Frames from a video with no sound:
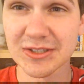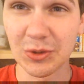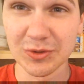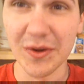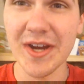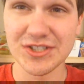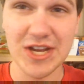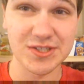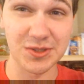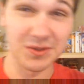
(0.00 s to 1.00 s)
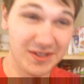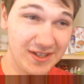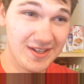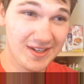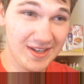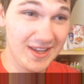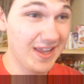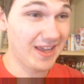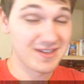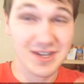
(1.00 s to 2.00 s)
So it was very gentle,
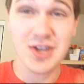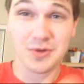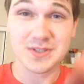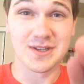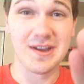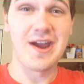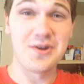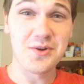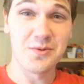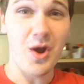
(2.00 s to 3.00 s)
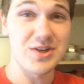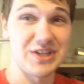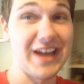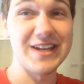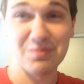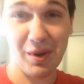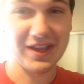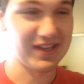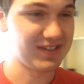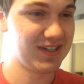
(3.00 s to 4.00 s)
and Krissa, I know you're watching. I didn't
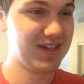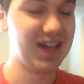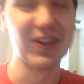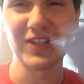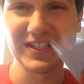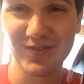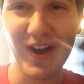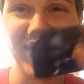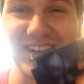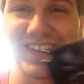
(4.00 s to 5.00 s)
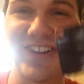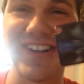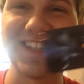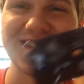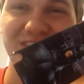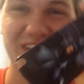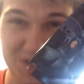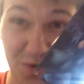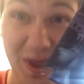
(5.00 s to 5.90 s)
break it. Look, it's fine. Look, it's